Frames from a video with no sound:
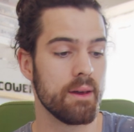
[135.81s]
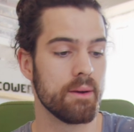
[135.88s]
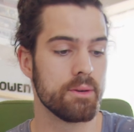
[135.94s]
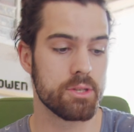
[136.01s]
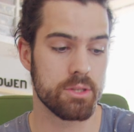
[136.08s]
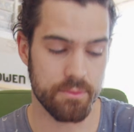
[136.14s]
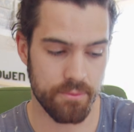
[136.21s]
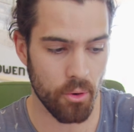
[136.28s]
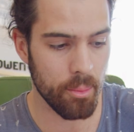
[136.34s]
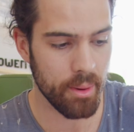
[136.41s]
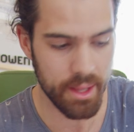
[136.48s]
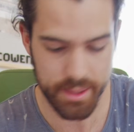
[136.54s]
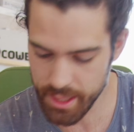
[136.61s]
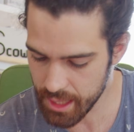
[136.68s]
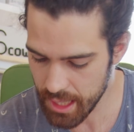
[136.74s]
which is a
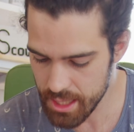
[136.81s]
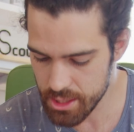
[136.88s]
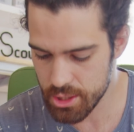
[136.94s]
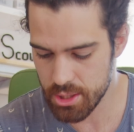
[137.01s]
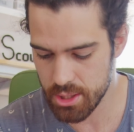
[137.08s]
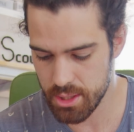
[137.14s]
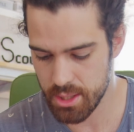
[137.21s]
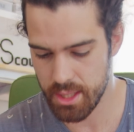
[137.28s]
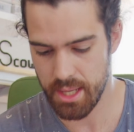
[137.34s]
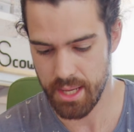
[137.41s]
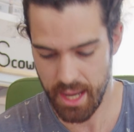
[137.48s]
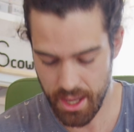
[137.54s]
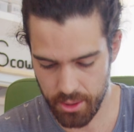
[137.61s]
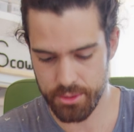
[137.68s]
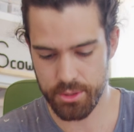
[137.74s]
4-bar linkage,
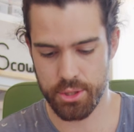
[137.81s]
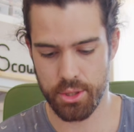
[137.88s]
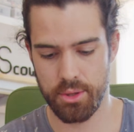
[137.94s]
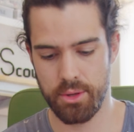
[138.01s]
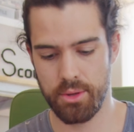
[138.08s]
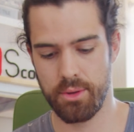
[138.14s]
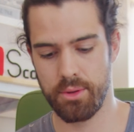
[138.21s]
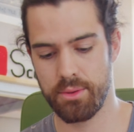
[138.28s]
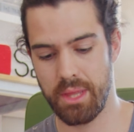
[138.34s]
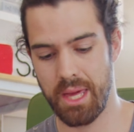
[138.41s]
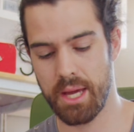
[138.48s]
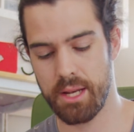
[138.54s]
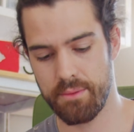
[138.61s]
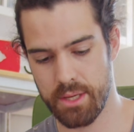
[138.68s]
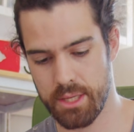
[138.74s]
onto
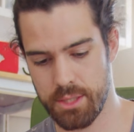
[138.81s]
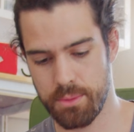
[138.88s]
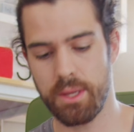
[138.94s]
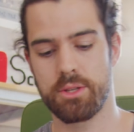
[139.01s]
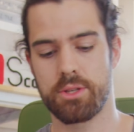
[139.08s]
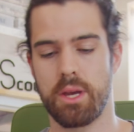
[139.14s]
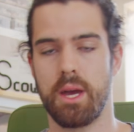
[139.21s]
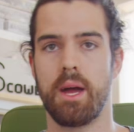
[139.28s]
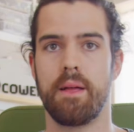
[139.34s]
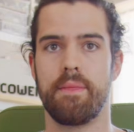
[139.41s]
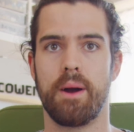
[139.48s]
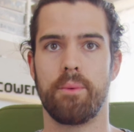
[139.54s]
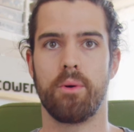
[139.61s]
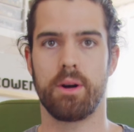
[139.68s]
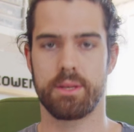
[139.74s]
the end of this switch, and
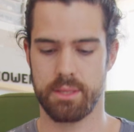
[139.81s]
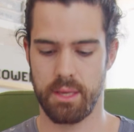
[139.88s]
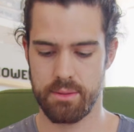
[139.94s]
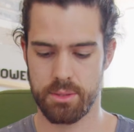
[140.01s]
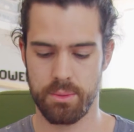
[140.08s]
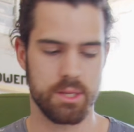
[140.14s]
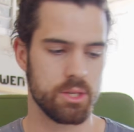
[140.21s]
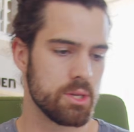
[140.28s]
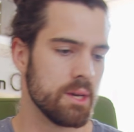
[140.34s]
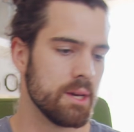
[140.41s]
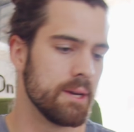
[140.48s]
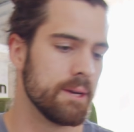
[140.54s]
that will oscillate the switch.